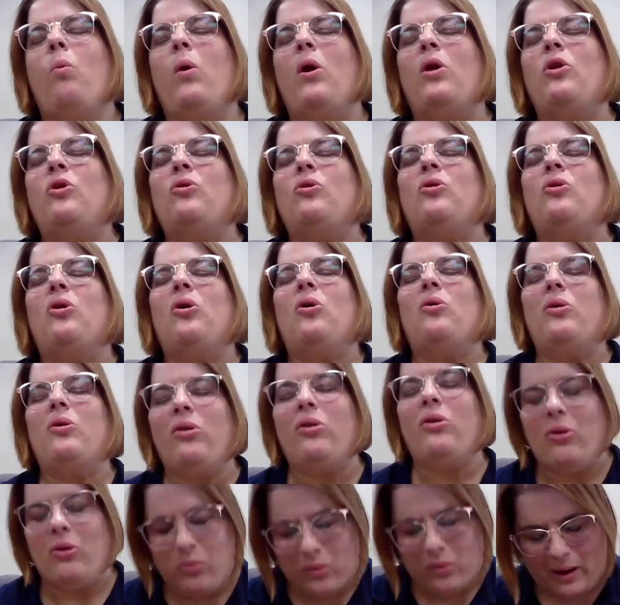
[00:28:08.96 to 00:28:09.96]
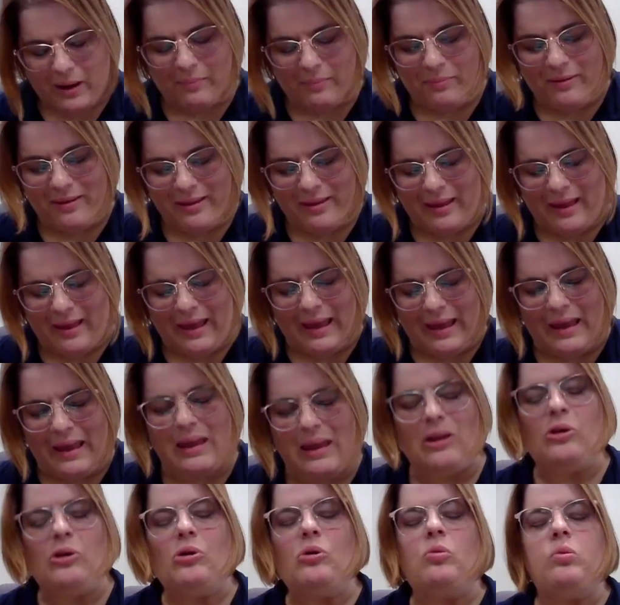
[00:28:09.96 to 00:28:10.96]
when you go to the
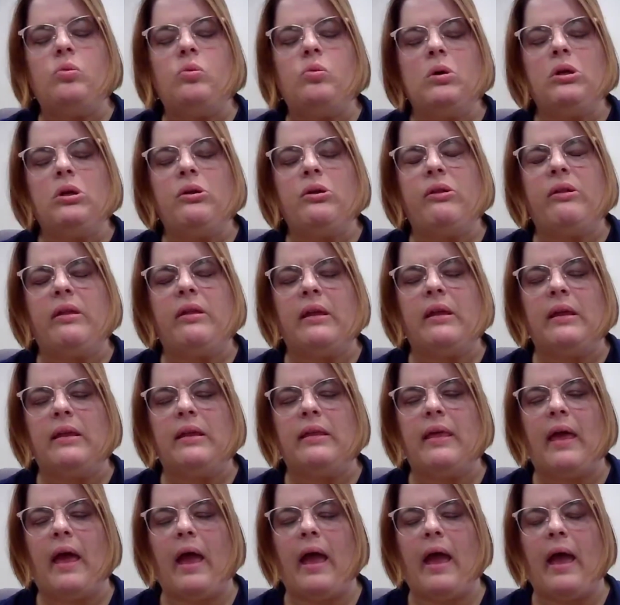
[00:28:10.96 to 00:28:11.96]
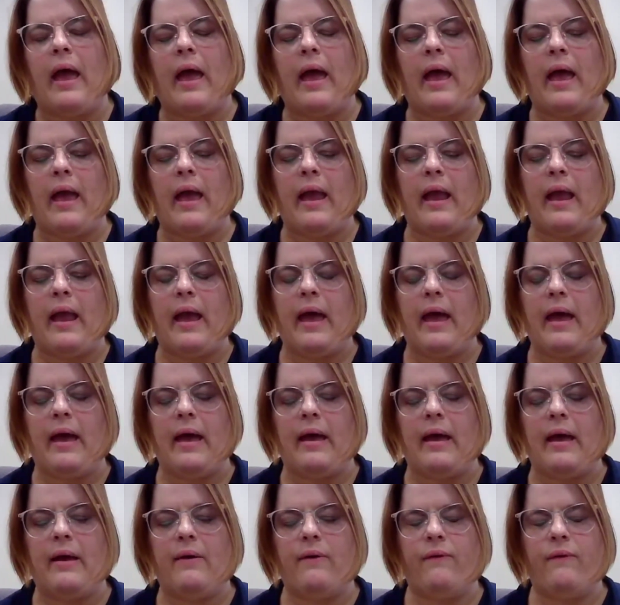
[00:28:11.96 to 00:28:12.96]
website, you will see that I
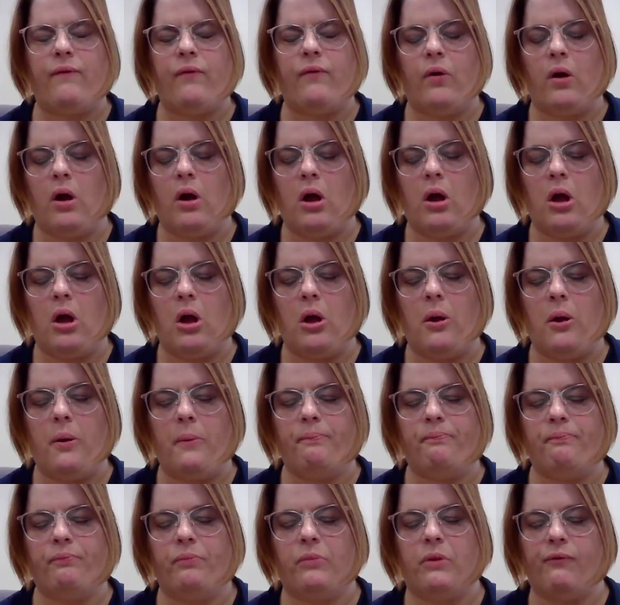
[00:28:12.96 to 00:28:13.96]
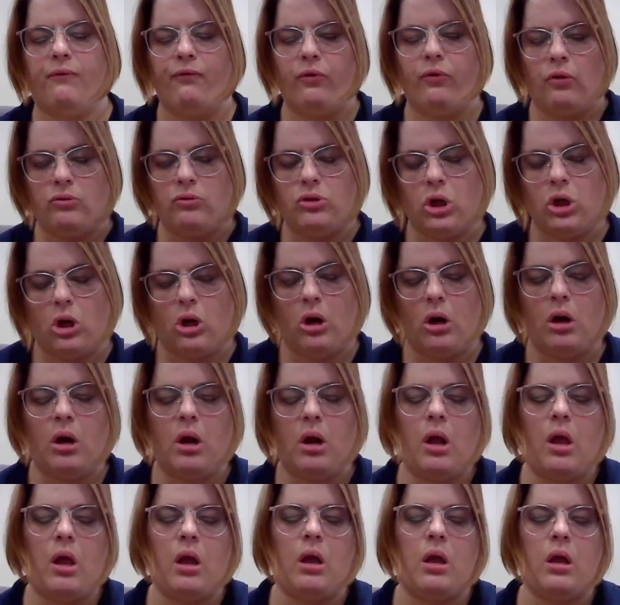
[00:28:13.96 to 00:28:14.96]
have the flow
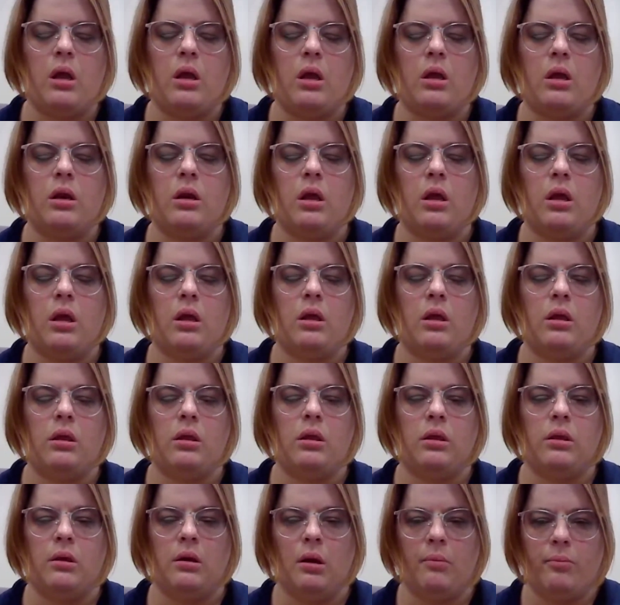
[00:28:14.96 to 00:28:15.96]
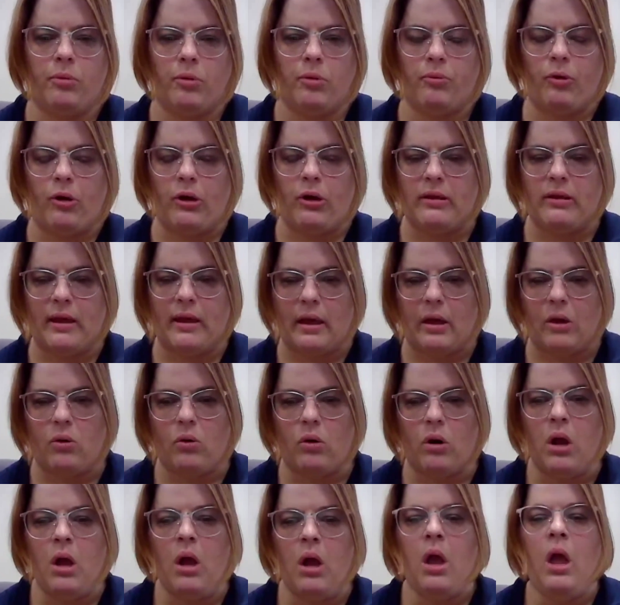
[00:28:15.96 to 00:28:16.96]
chart and the number
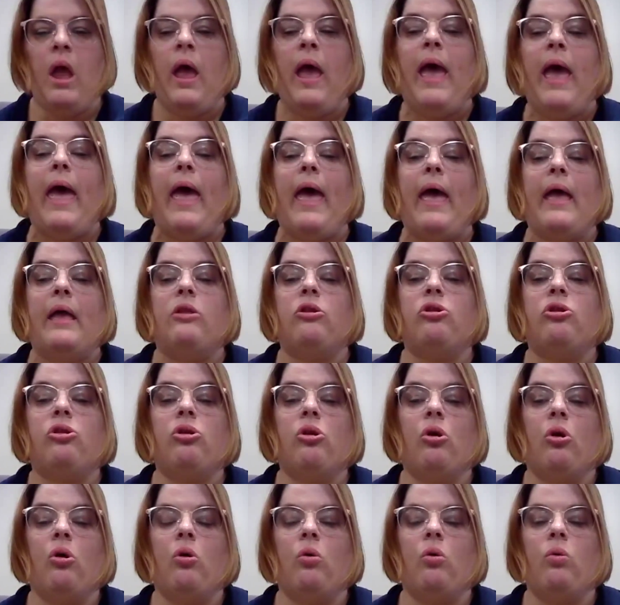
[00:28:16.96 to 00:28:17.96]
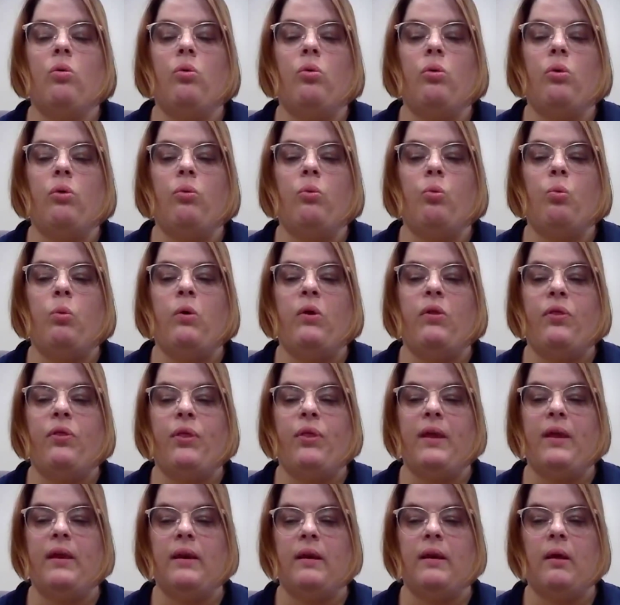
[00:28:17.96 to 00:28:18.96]
breakdown. And so
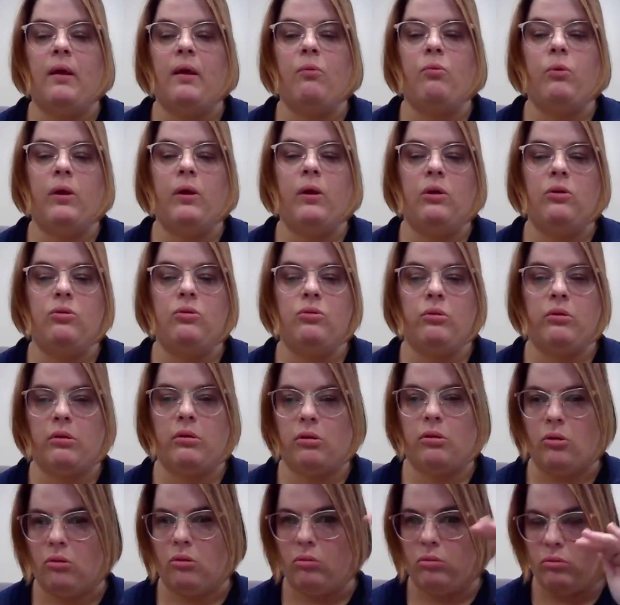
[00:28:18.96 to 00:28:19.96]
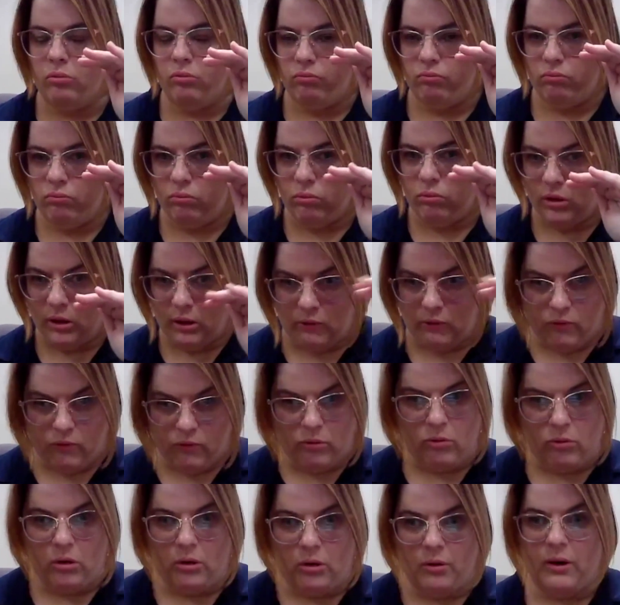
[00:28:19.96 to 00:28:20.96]
we use 0
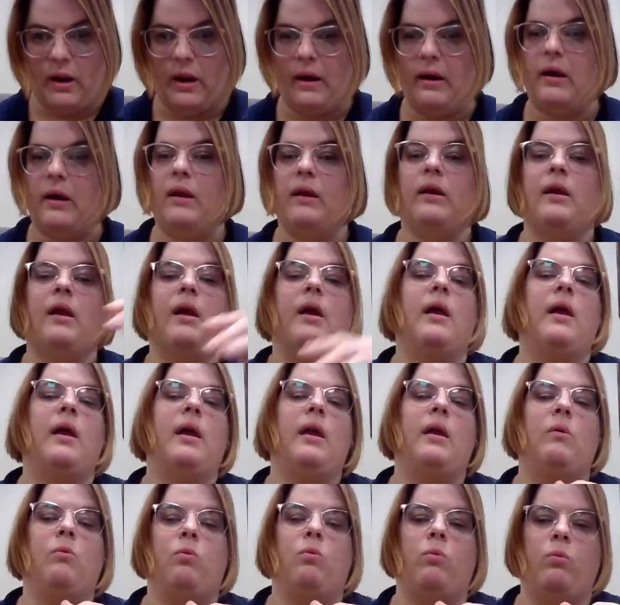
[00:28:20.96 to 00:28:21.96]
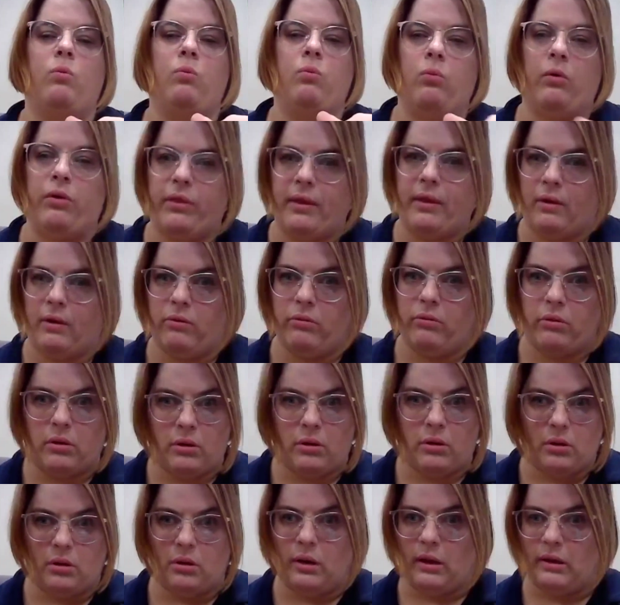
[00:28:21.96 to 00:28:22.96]
to 999, 1000
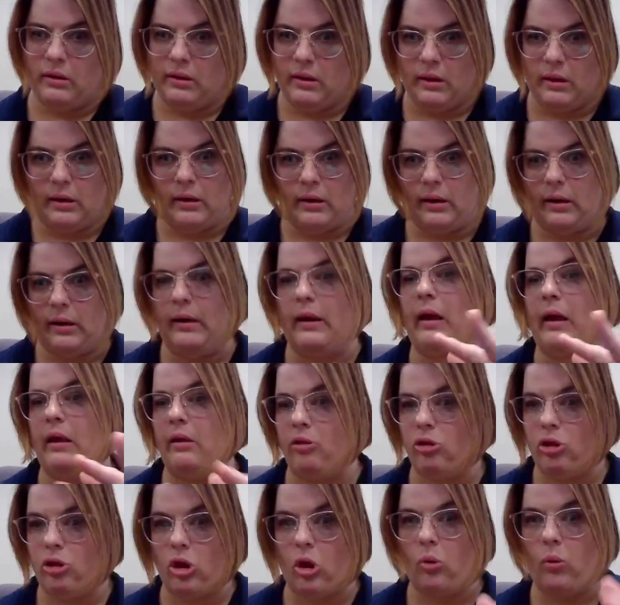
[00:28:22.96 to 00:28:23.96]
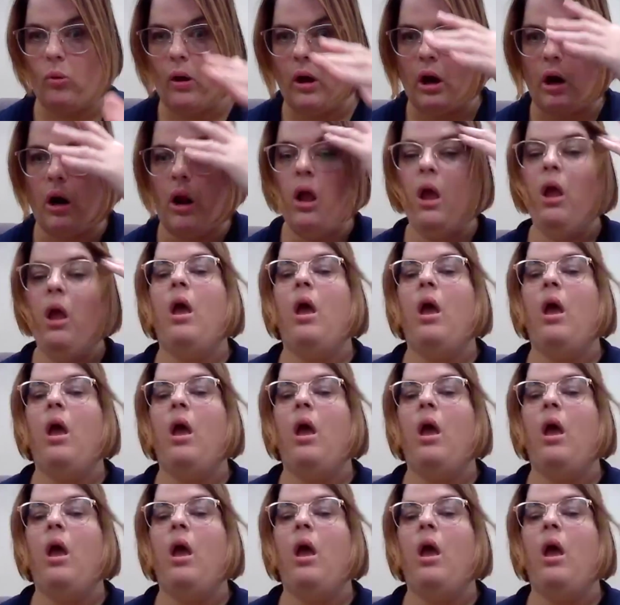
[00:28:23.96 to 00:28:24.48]
to 1999, so on.